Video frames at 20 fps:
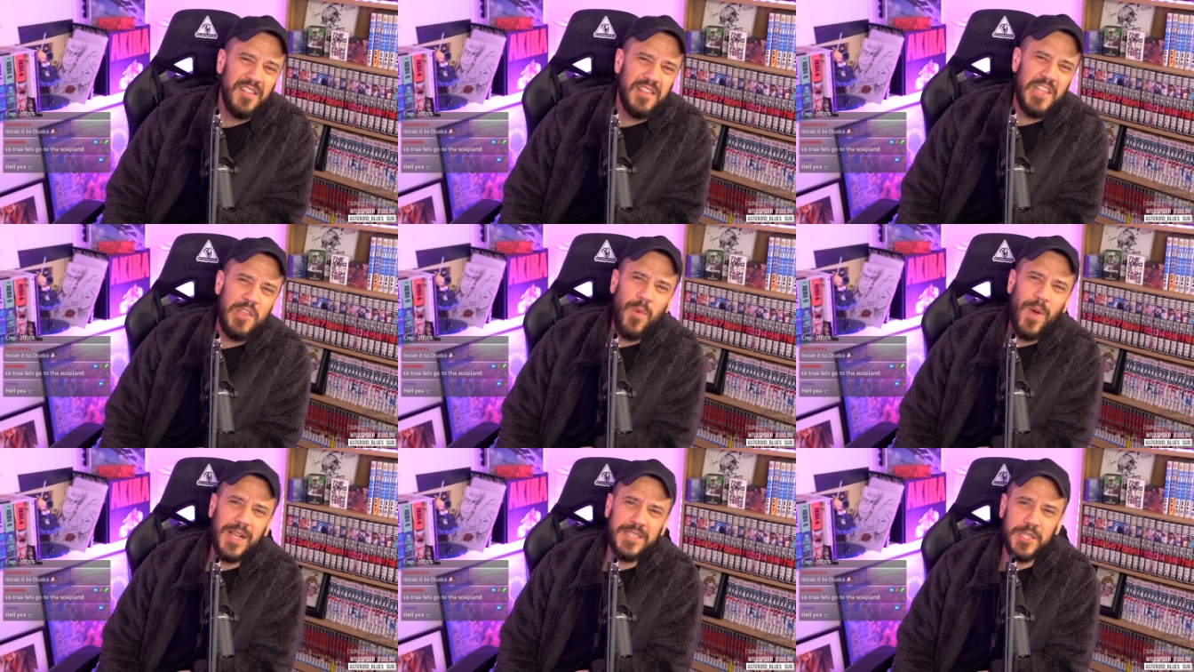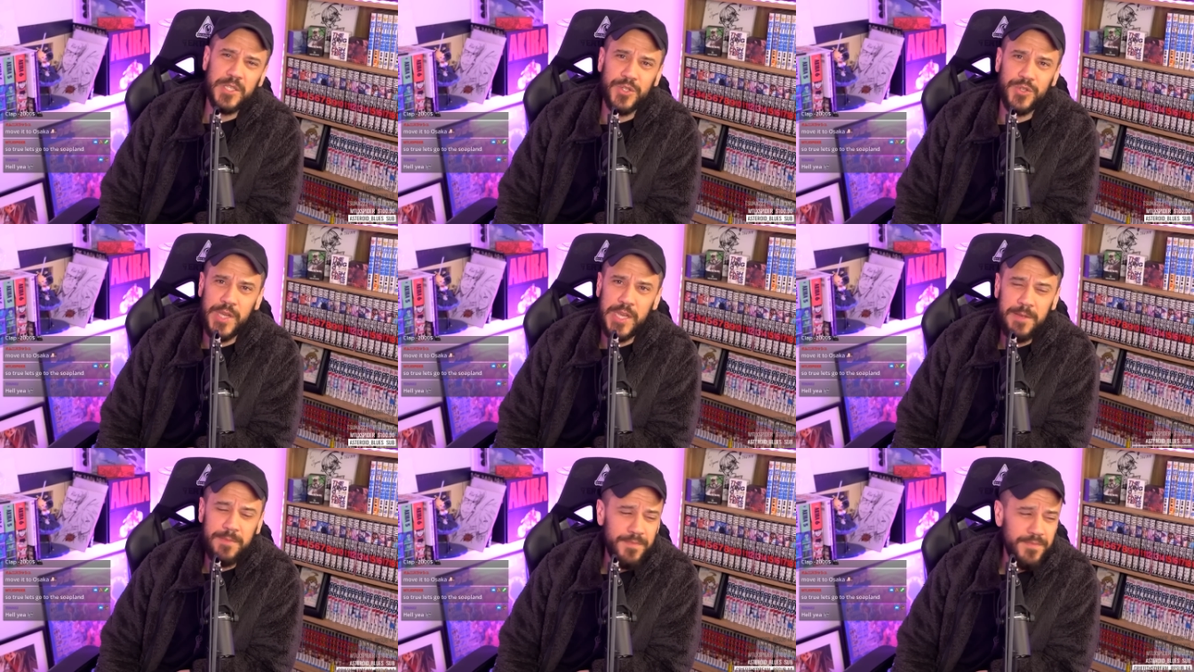Did you watch the
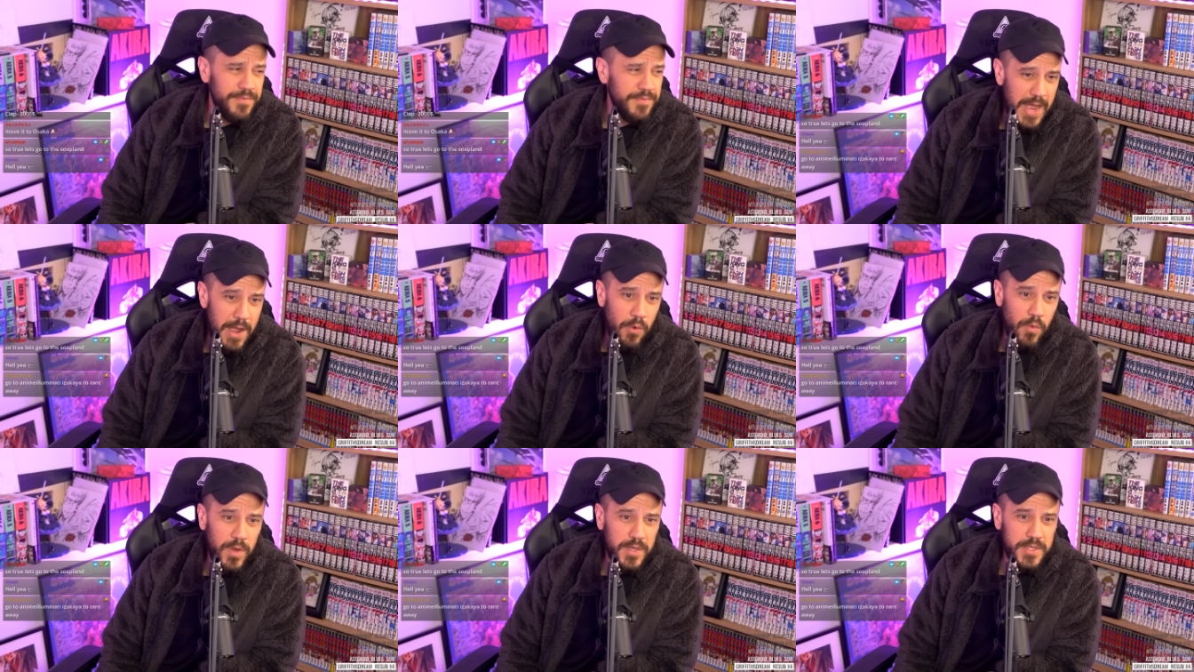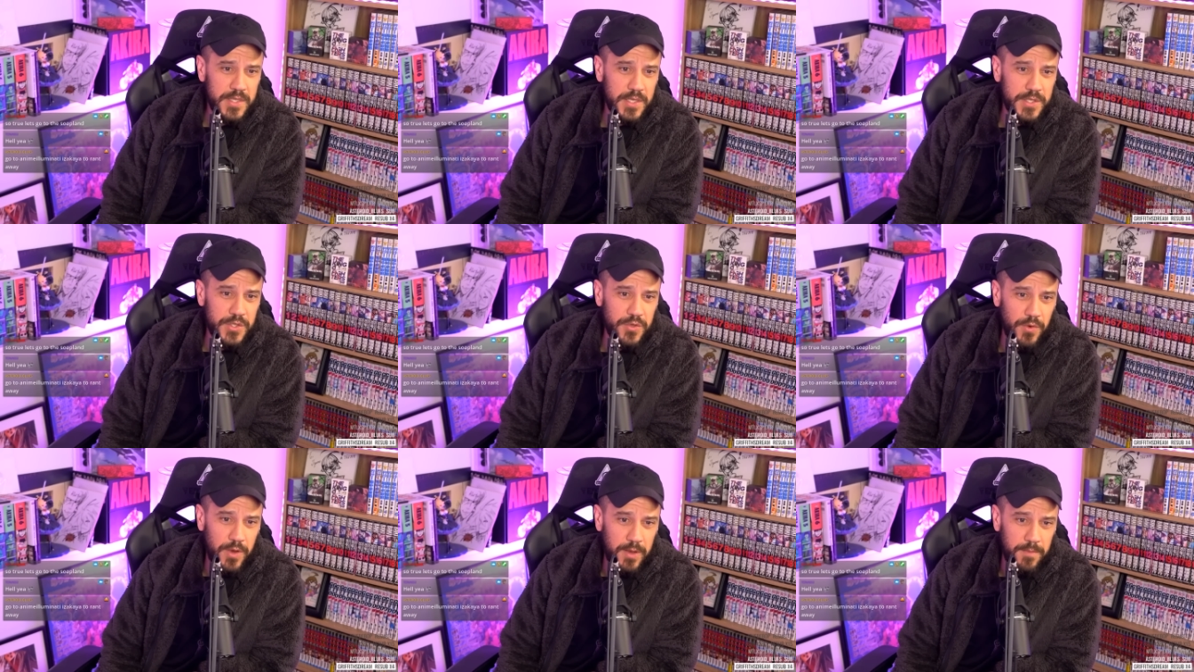stream? How was the
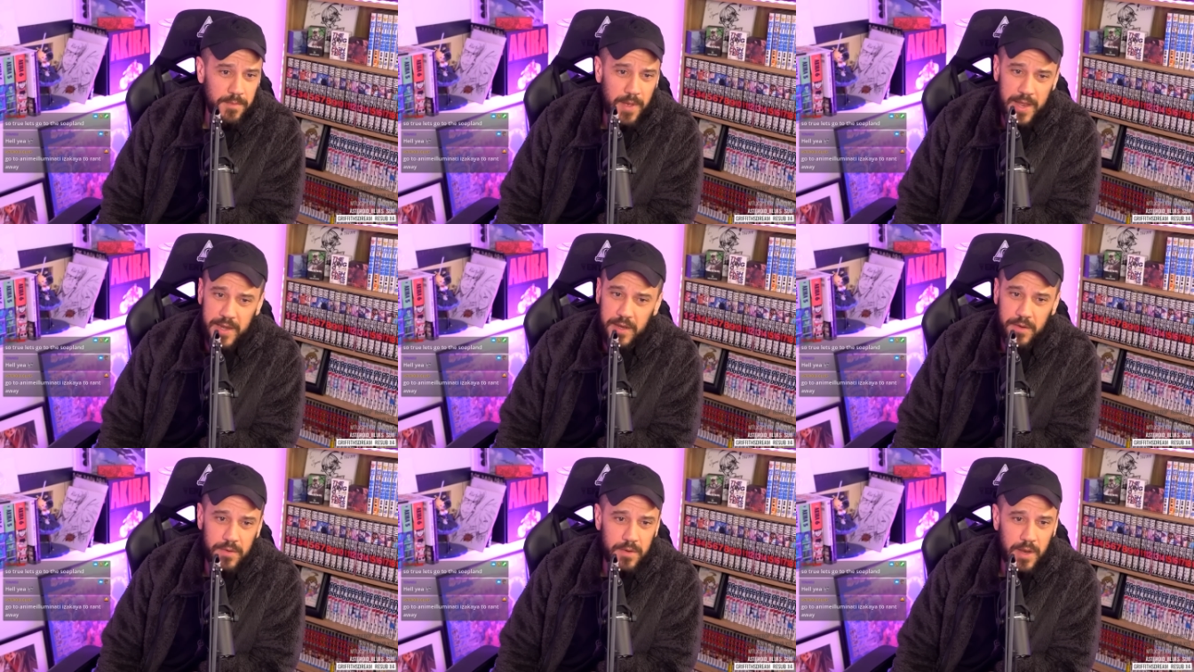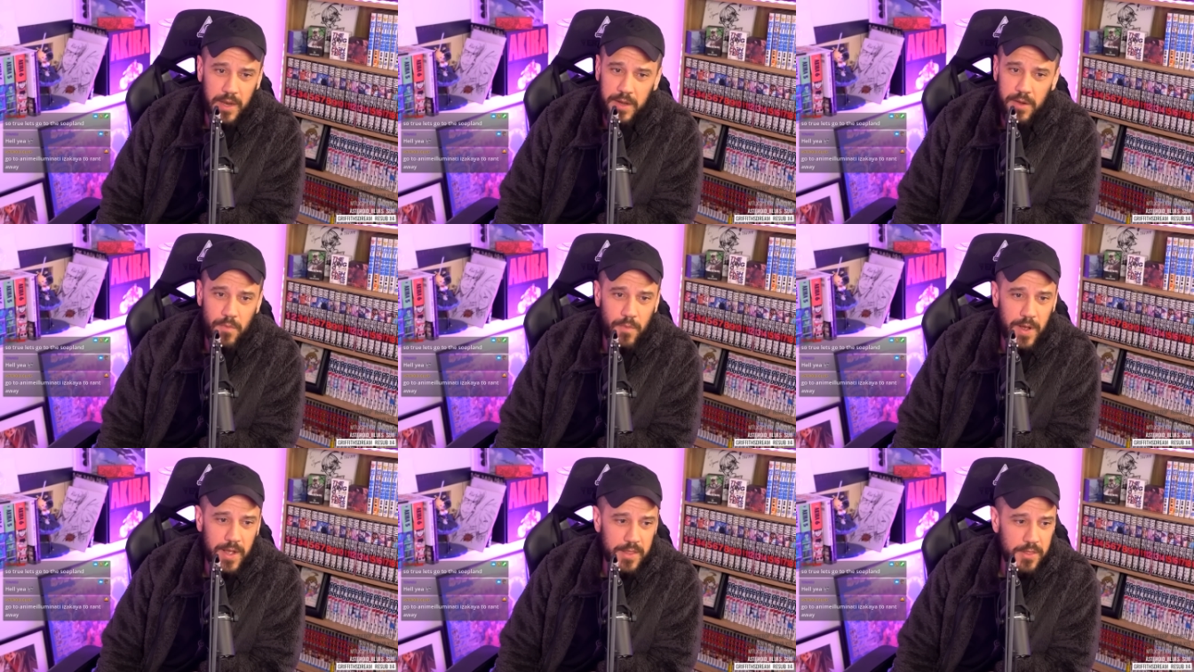stream? I didn't I
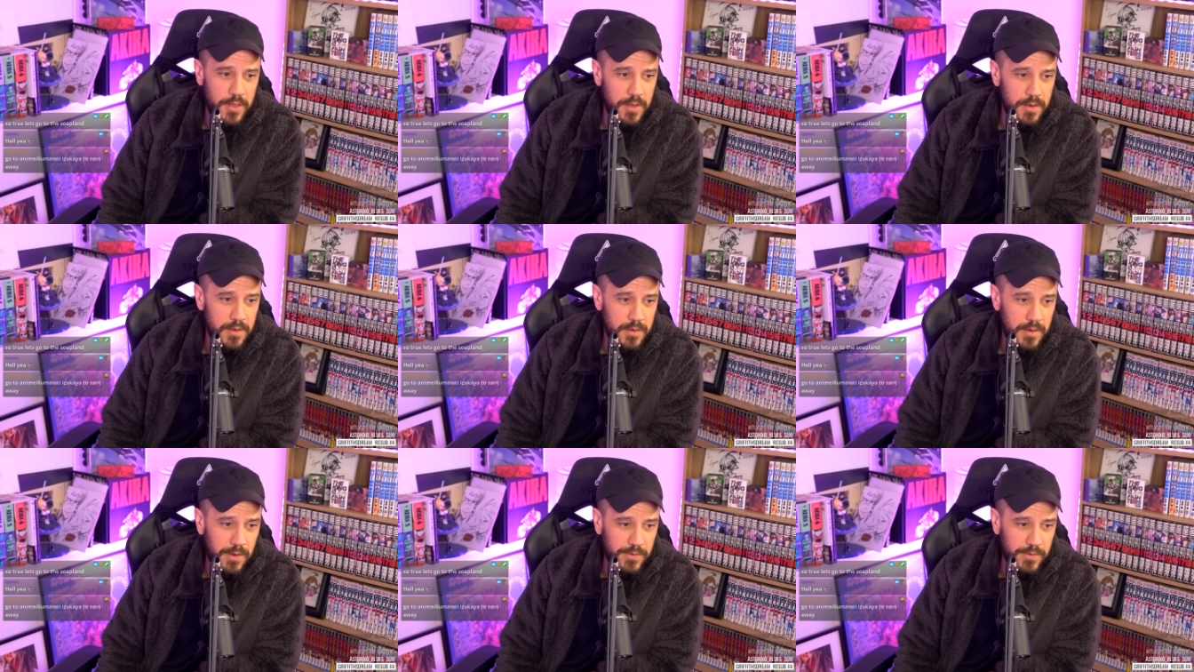didn't watch it.